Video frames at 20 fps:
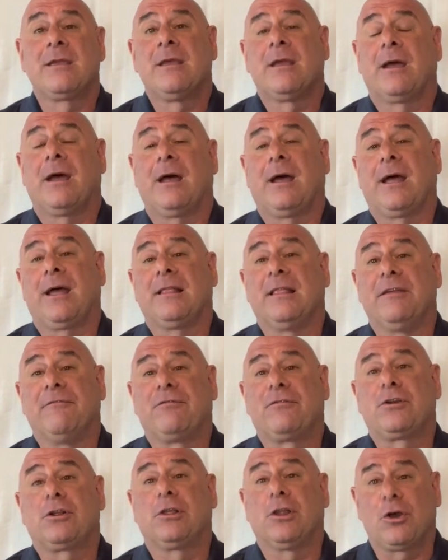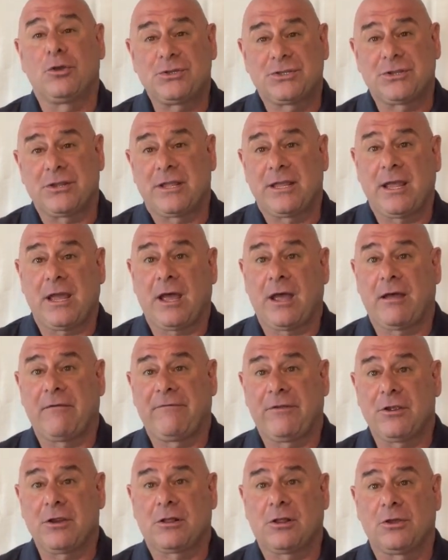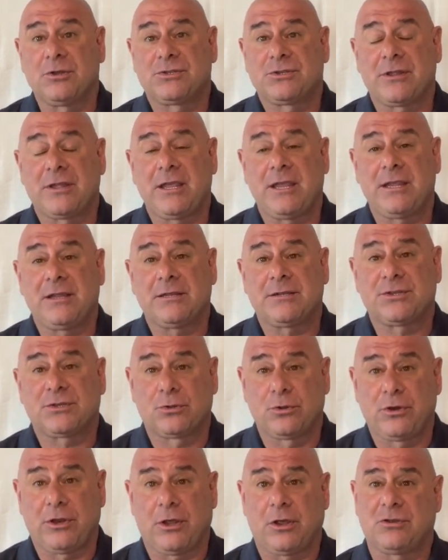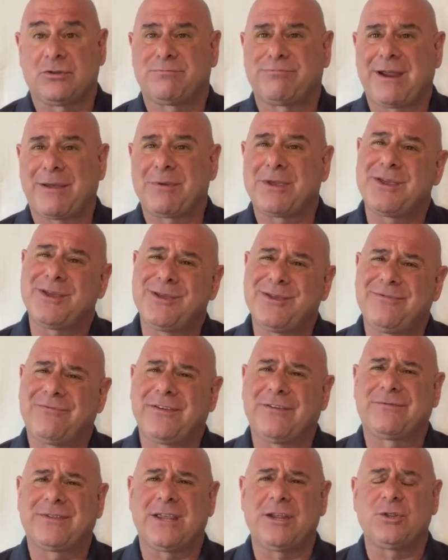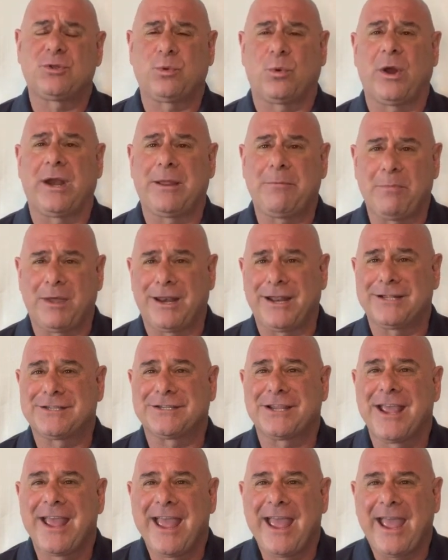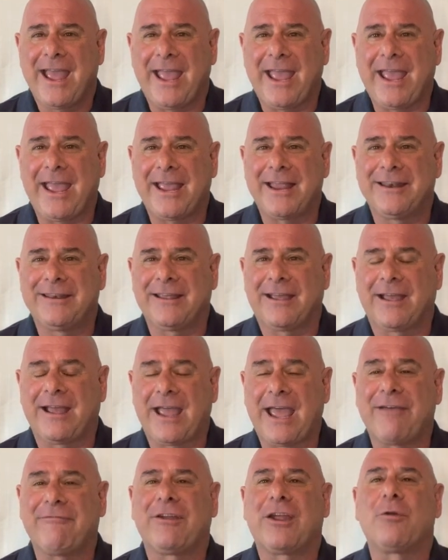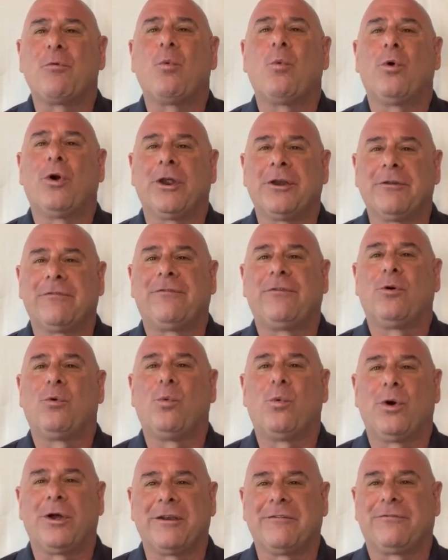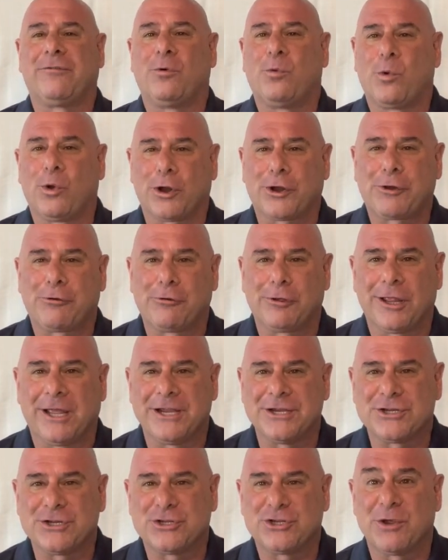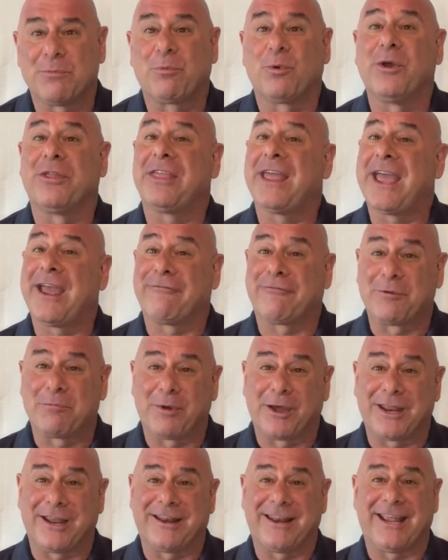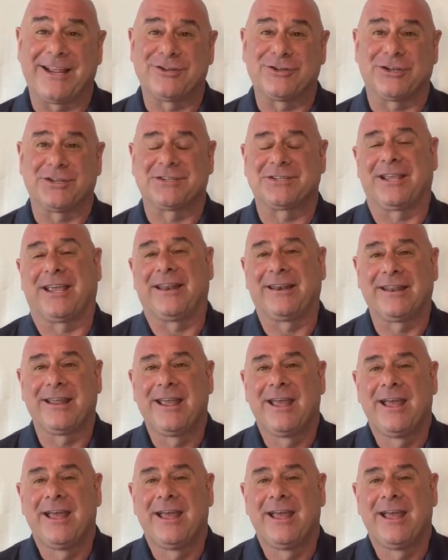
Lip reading: I live close to the, very close to the studios, probably 15, 20 minutes, and have a wonderful, wonderful working relationship with everybody at HSN.